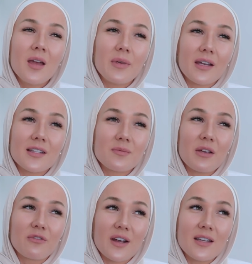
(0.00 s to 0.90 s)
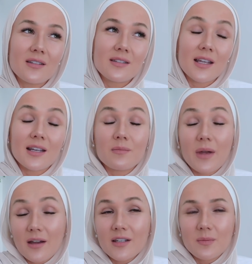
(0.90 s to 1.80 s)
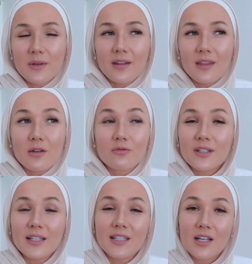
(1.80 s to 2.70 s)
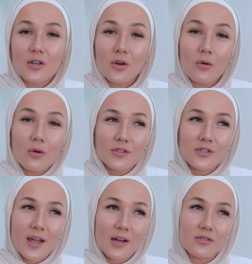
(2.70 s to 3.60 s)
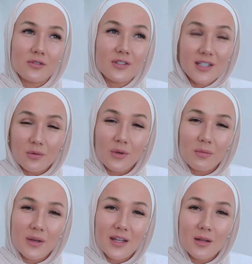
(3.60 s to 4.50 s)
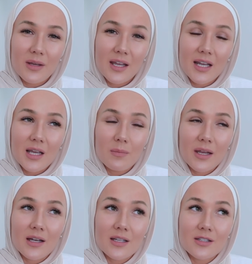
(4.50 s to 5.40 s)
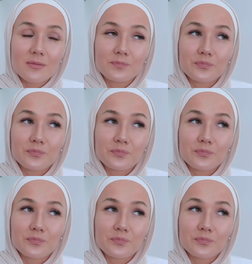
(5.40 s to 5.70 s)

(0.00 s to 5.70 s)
Because my friends and my husband, they really didn't know also how to deal with me in the beginning, because